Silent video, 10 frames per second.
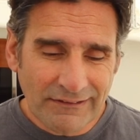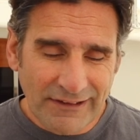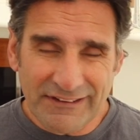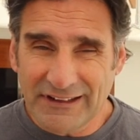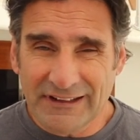
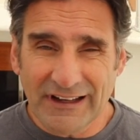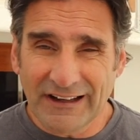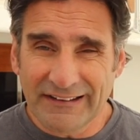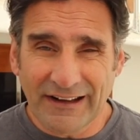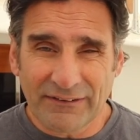that they
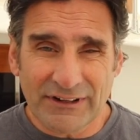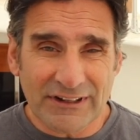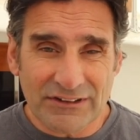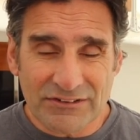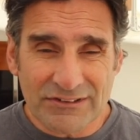got
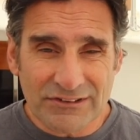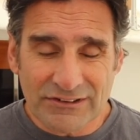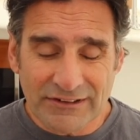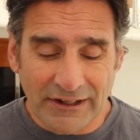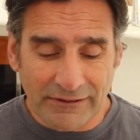nowadays. It's
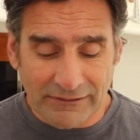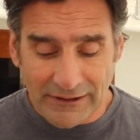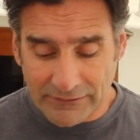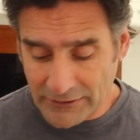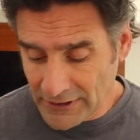just not
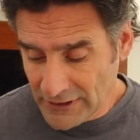around.